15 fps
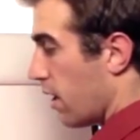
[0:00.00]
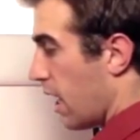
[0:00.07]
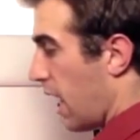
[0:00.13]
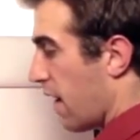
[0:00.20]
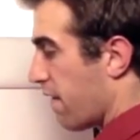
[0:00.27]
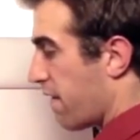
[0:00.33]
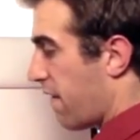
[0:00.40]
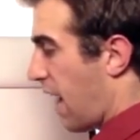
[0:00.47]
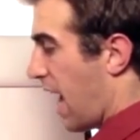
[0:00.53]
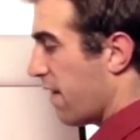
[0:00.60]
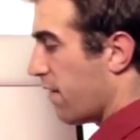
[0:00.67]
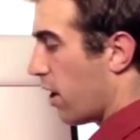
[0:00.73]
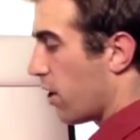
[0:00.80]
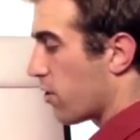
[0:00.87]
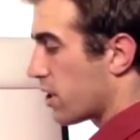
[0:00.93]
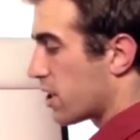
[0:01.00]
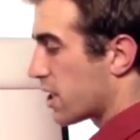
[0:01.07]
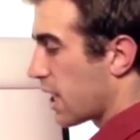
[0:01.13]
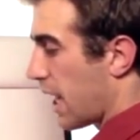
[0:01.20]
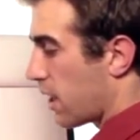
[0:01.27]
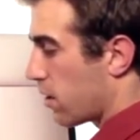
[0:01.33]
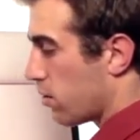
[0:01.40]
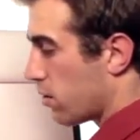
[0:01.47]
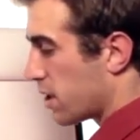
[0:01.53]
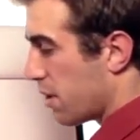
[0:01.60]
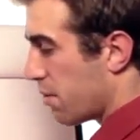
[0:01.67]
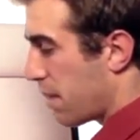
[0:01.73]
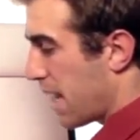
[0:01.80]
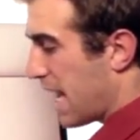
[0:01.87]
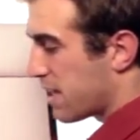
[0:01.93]
At 500 cycles,
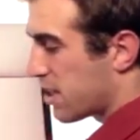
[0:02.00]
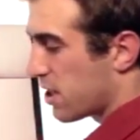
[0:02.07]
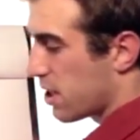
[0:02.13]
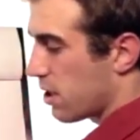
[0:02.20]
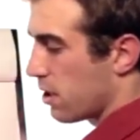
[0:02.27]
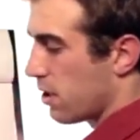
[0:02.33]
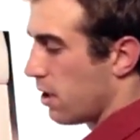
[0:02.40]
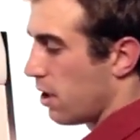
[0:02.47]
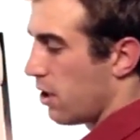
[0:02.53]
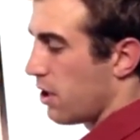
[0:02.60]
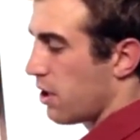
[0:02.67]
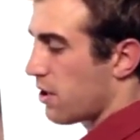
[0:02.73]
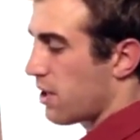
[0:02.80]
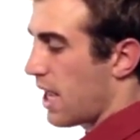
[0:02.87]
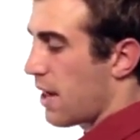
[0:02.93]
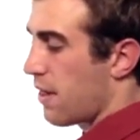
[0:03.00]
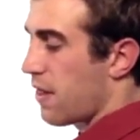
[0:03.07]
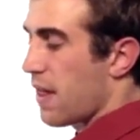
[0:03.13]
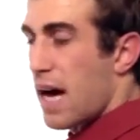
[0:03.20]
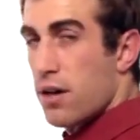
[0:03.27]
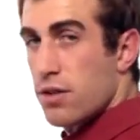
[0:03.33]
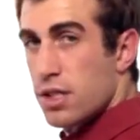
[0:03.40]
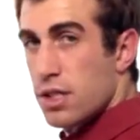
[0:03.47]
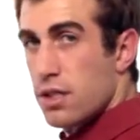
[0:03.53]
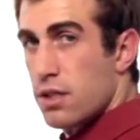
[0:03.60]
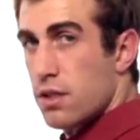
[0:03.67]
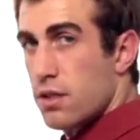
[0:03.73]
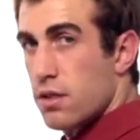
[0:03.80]
ambassador, $10,000.